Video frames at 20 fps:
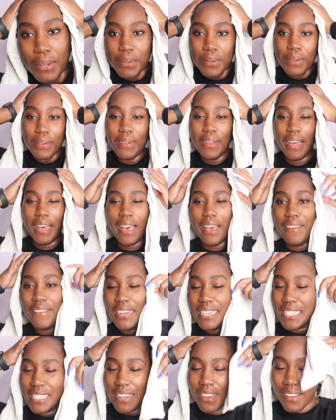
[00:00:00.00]
Whew. All
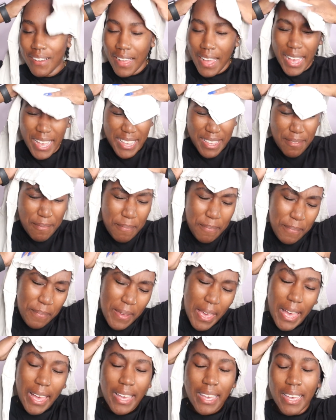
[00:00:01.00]
right, y'all, I am
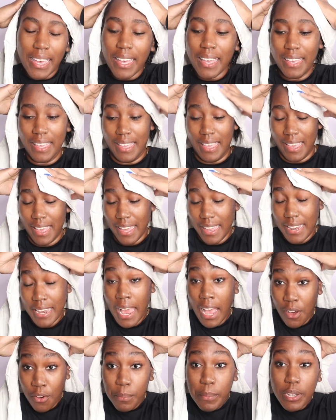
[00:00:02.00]
back.
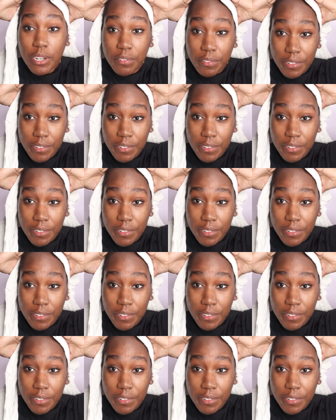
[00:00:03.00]
Now I'm in a